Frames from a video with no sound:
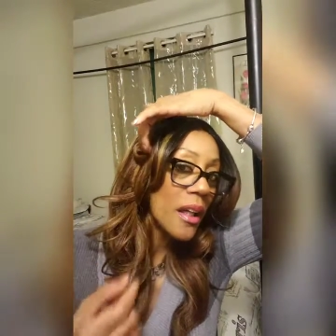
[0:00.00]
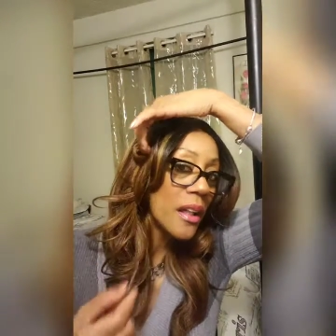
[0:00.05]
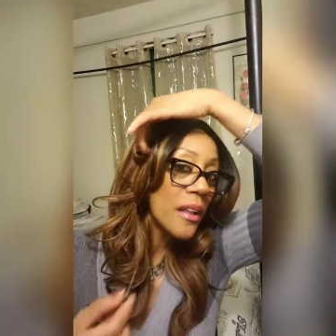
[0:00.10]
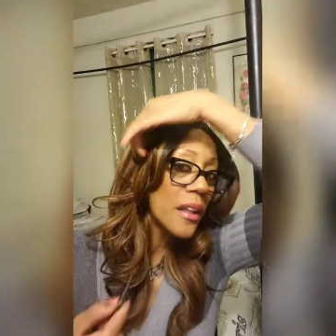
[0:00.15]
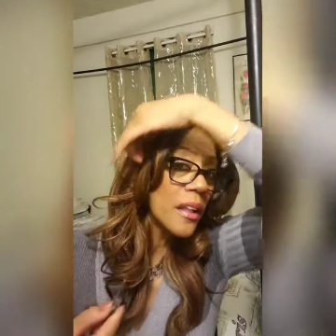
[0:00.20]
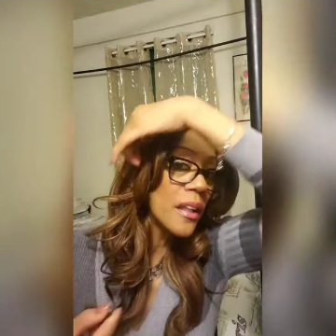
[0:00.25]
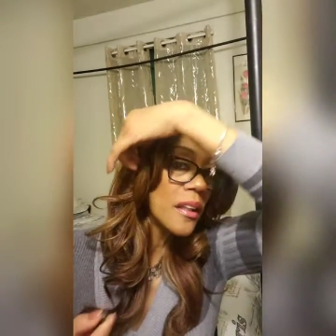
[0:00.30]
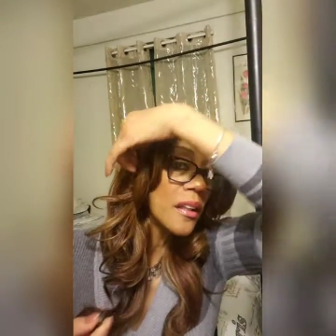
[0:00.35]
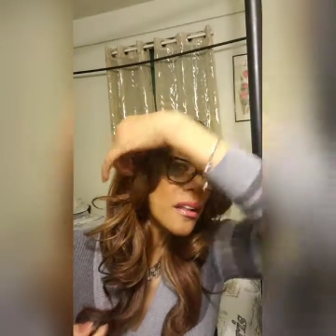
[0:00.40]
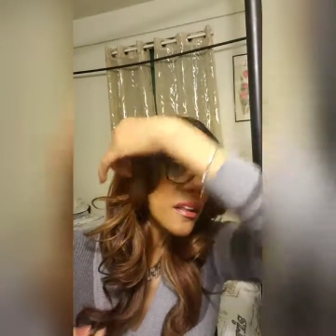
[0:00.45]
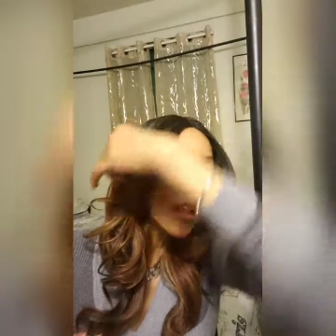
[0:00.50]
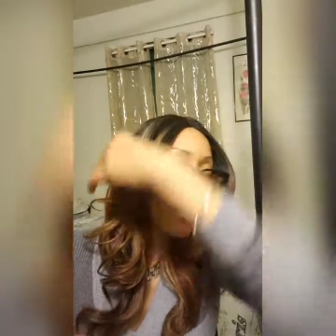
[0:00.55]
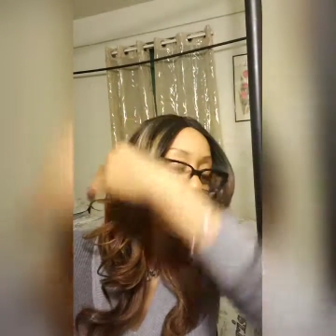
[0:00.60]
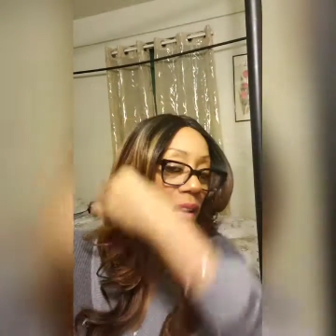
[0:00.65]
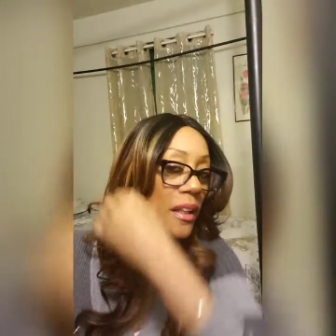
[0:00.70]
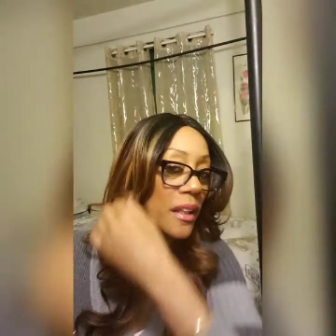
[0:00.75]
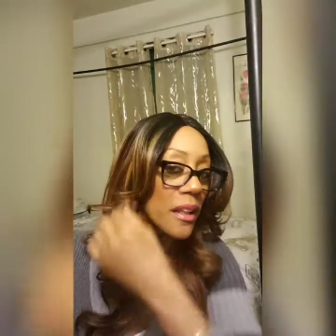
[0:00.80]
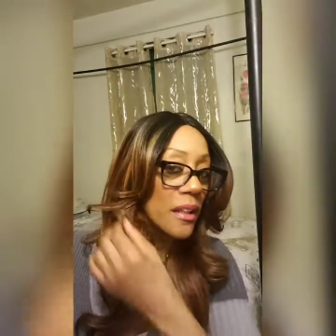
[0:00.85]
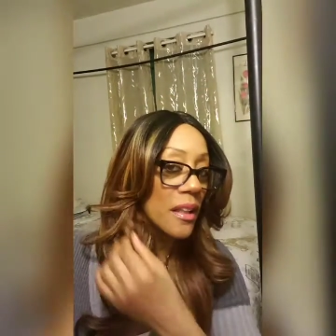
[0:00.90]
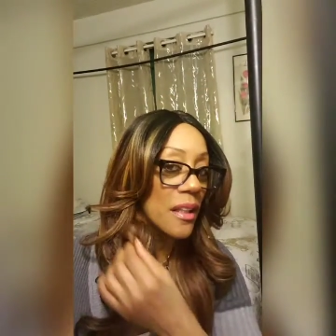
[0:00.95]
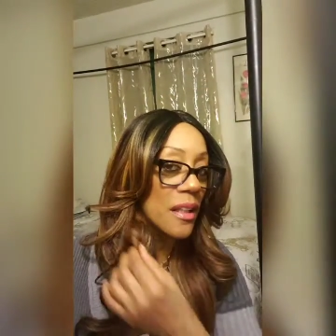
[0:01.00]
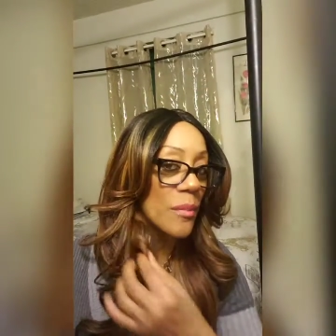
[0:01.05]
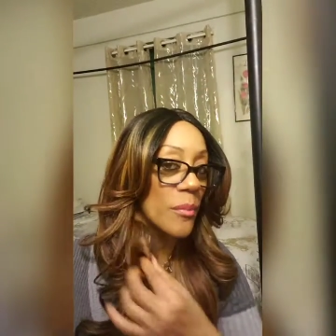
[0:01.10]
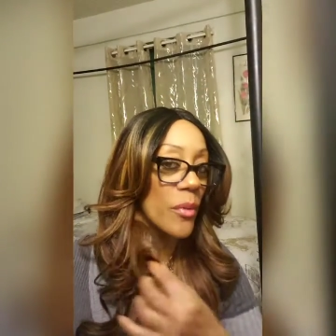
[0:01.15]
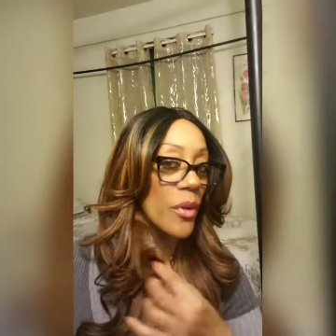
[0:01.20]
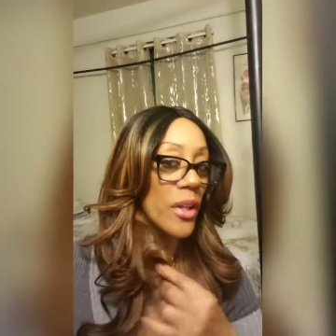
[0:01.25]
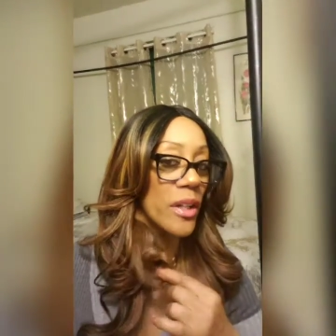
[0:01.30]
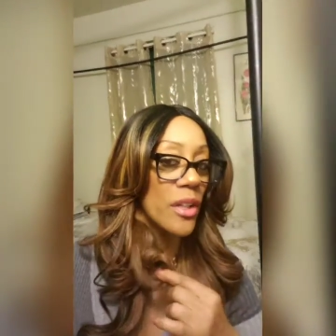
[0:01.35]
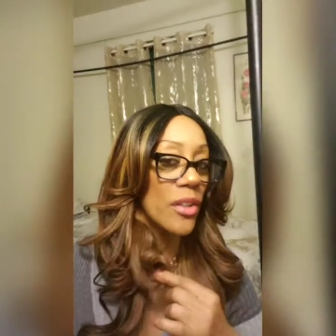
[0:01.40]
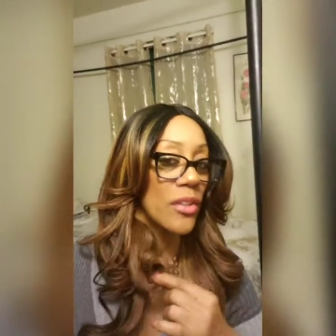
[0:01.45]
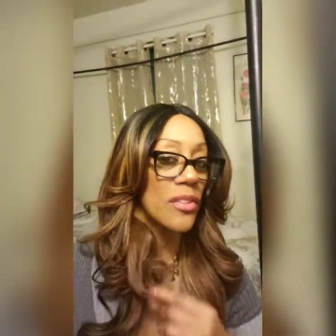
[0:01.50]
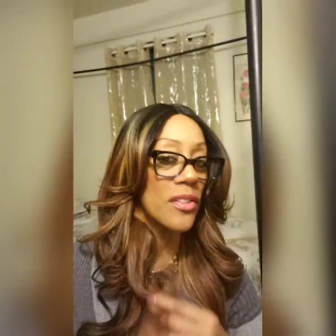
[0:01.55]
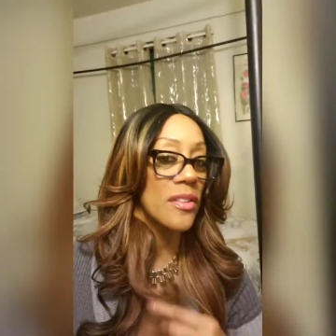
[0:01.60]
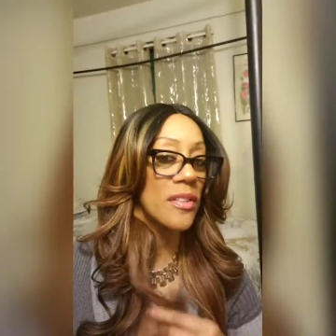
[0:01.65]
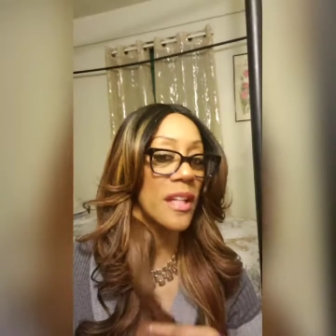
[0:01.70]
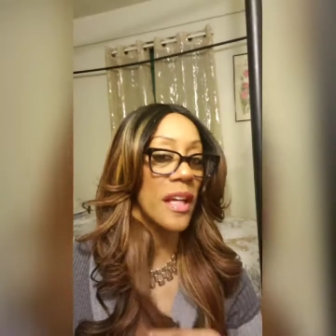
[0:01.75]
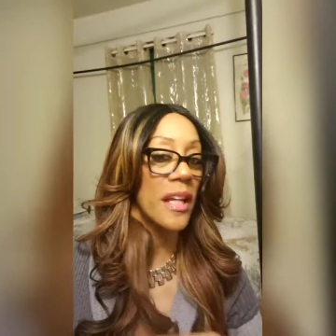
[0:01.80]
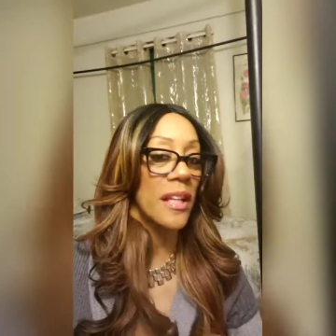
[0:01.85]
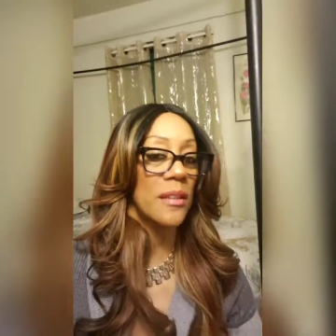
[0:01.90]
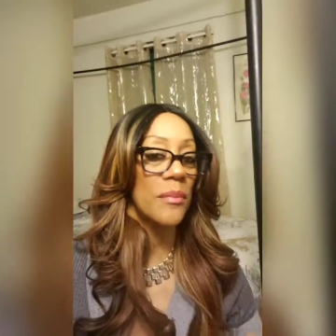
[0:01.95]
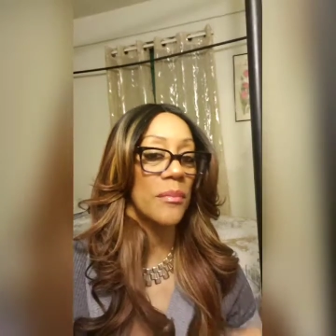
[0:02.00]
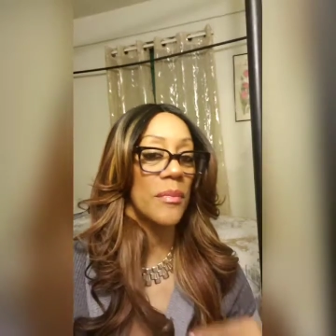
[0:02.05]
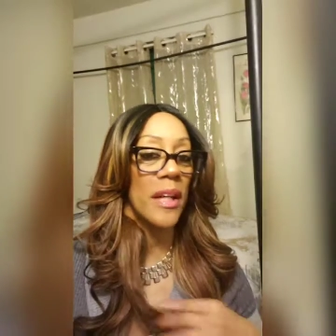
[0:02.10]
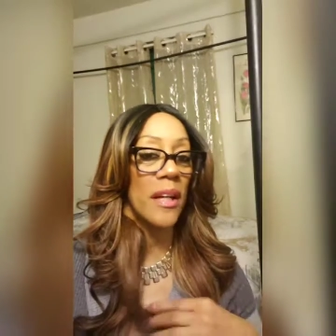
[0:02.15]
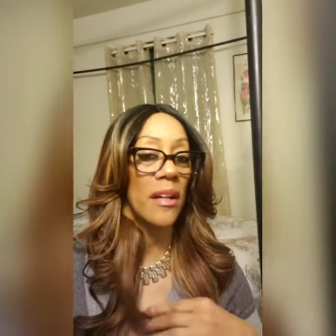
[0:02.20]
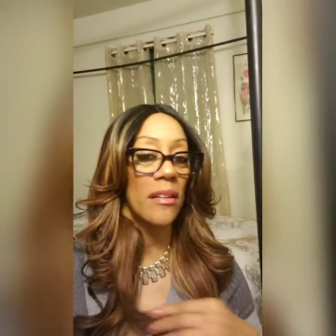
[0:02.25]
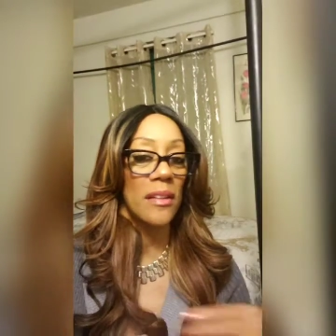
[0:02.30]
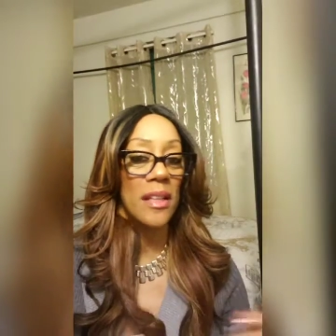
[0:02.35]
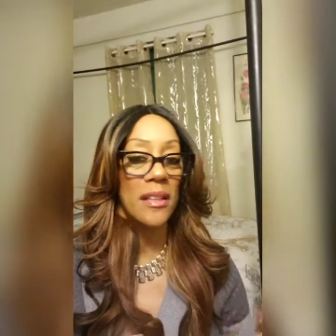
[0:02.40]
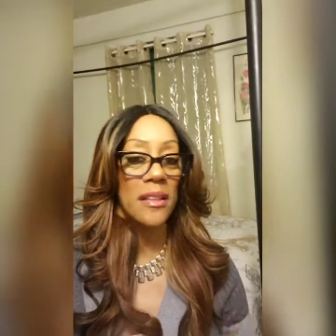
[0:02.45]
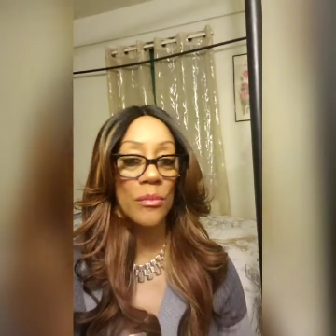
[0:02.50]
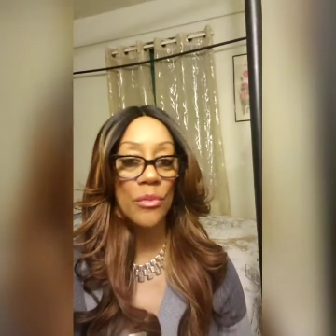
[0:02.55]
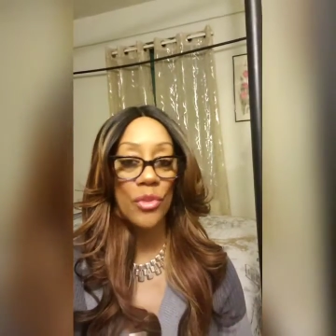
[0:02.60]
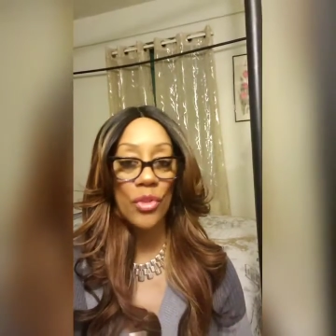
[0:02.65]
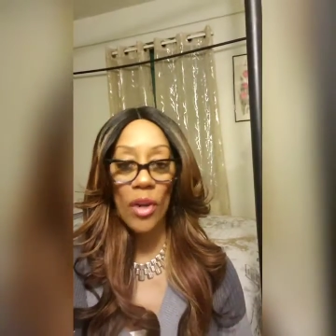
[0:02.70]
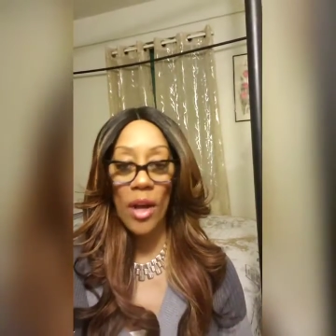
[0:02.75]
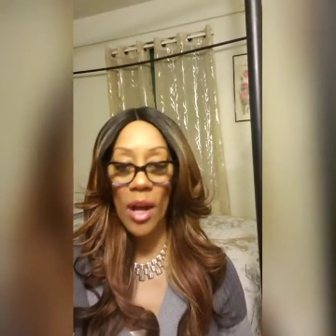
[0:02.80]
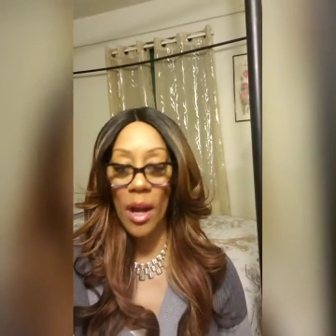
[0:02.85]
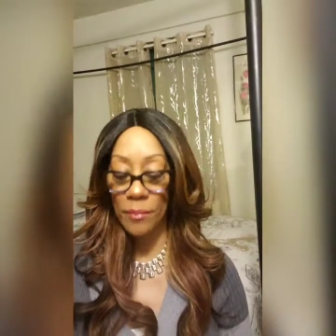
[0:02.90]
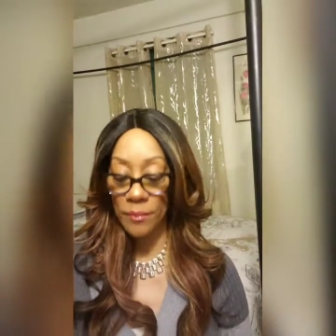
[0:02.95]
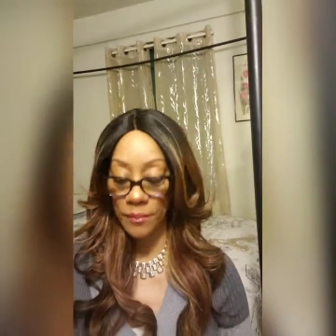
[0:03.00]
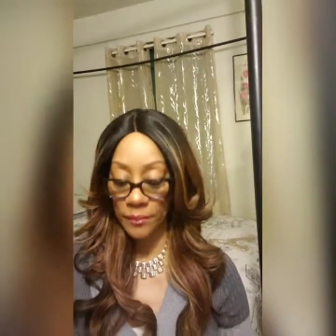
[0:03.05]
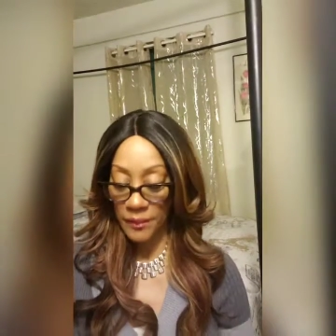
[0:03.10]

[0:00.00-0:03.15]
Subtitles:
Yeah, and then in the morning you just take them down, let them drop.